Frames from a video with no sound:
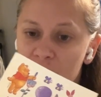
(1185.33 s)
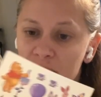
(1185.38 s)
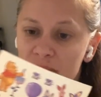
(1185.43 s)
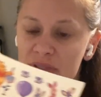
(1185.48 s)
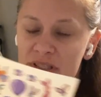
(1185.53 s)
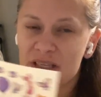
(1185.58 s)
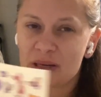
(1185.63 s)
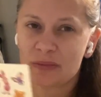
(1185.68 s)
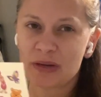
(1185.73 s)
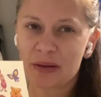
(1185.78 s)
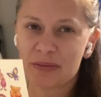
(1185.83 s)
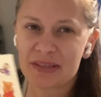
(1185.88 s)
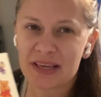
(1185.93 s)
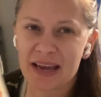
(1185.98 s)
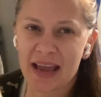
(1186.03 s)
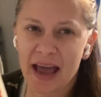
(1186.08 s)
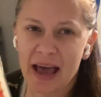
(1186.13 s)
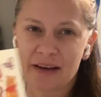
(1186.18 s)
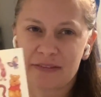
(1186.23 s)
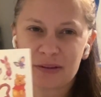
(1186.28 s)
Sometimes they
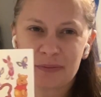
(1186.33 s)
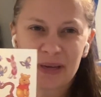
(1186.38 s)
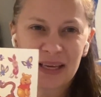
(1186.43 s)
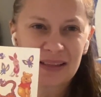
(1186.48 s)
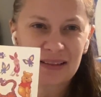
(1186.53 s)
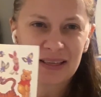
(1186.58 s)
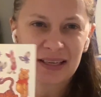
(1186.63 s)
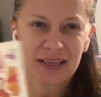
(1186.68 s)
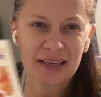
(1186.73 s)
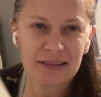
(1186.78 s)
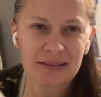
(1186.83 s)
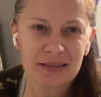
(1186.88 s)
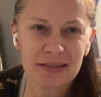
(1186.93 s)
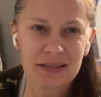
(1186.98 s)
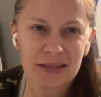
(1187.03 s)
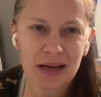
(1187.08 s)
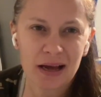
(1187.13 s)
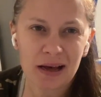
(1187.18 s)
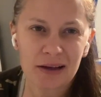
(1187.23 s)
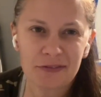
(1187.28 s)
have them in the kids
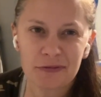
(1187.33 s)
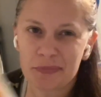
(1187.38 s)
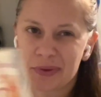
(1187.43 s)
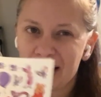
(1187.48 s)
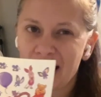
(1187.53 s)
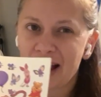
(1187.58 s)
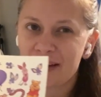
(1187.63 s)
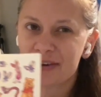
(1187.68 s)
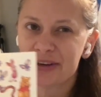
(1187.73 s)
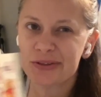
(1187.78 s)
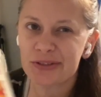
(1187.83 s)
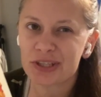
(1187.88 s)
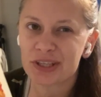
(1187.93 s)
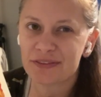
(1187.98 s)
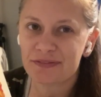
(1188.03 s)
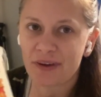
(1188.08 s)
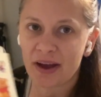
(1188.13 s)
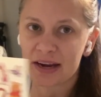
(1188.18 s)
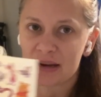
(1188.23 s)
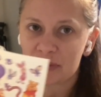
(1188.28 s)
stuff, but I
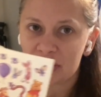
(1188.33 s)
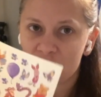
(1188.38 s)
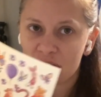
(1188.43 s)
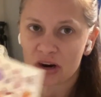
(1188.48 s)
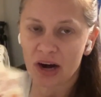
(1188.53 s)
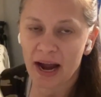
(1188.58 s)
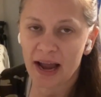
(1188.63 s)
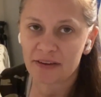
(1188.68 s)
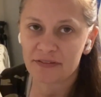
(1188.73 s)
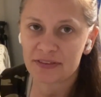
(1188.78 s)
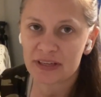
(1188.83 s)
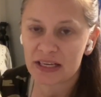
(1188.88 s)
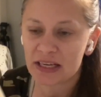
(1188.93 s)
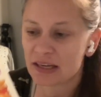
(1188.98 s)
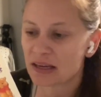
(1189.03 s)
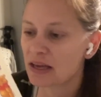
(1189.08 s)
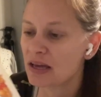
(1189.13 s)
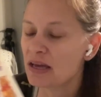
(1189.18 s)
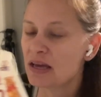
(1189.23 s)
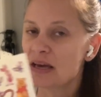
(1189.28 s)
usually find them in
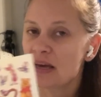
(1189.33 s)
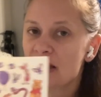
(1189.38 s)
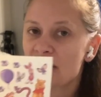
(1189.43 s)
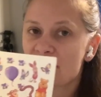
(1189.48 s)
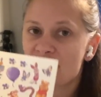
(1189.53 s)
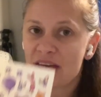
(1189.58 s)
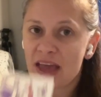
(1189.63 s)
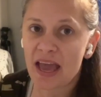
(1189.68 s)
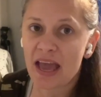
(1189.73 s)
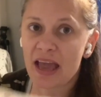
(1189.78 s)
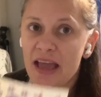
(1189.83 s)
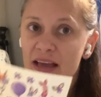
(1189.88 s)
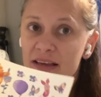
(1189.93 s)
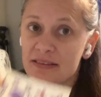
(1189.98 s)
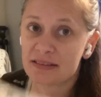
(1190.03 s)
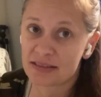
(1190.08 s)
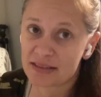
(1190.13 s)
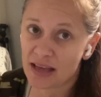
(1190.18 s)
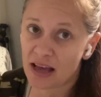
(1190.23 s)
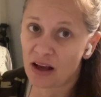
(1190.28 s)
crafting. They
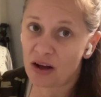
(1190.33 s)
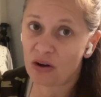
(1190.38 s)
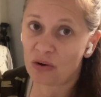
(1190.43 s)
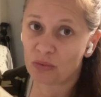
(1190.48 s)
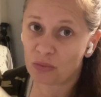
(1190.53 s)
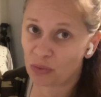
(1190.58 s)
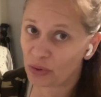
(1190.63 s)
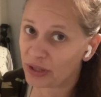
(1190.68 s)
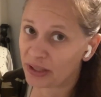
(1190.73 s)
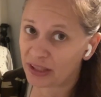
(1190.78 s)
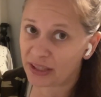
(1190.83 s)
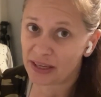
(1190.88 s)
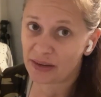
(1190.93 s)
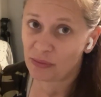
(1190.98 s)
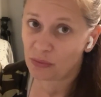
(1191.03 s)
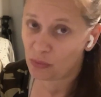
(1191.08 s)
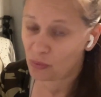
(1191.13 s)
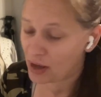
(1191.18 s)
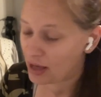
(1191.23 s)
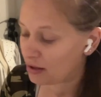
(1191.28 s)
sell really
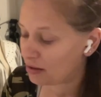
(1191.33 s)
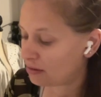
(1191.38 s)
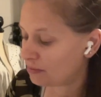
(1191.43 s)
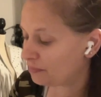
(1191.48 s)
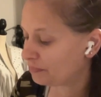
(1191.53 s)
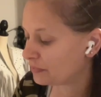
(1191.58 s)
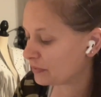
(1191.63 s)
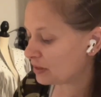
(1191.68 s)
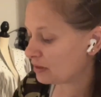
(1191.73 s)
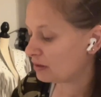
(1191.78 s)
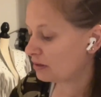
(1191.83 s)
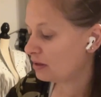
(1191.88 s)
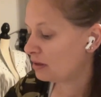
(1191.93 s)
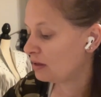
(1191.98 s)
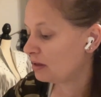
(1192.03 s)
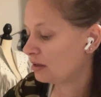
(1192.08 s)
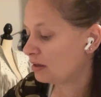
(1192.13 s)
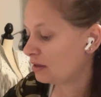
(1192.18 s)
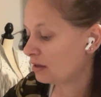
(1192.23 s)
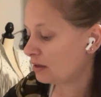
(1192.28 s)
well.
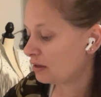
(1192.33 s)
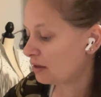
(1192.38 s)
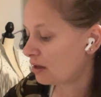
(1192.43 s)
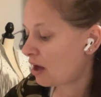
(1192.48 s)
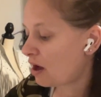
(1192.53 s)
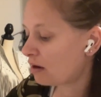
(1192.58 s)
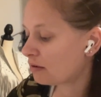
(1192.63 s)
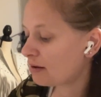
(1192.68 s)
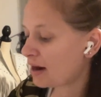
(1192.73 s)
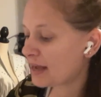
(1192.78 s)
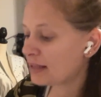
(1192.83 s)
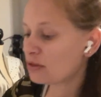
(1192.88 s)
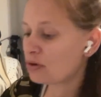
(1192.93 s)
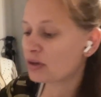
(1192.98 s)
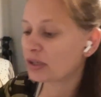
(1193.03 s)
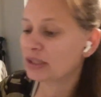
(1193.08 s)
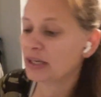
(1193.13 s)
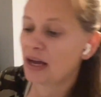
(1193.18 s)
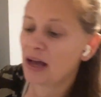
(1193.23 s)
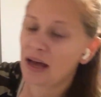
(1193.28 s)
All right,
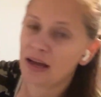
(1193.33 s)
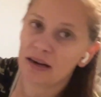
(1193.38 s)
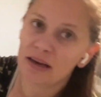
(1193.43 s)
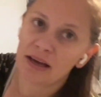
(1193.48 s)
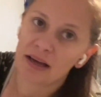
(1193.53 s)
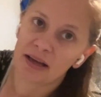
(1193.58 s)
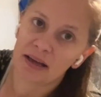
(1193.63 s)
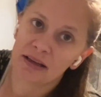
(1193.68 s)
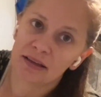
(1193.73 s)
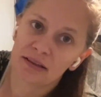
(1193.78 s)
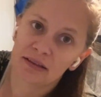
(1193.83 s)
Lorcana.